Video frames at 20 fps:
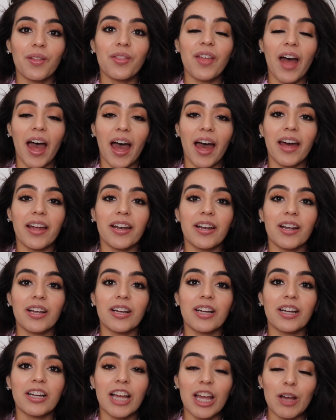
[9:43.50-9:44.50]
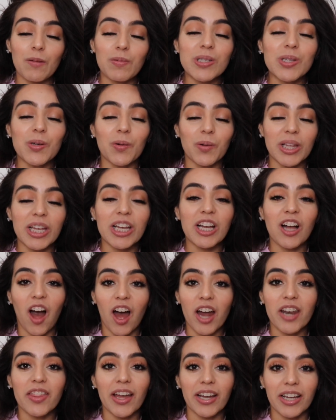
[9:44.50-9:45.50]
that it was only
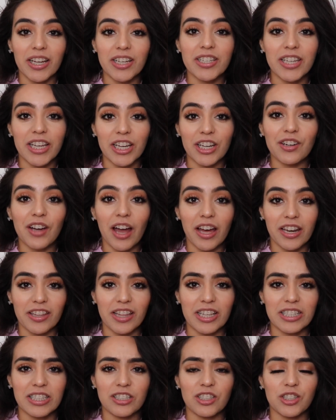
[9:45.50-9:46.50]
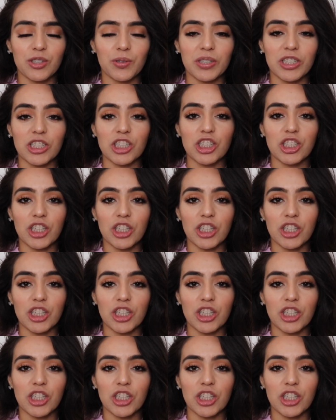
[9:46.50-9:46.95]
God that can take her out of that situation.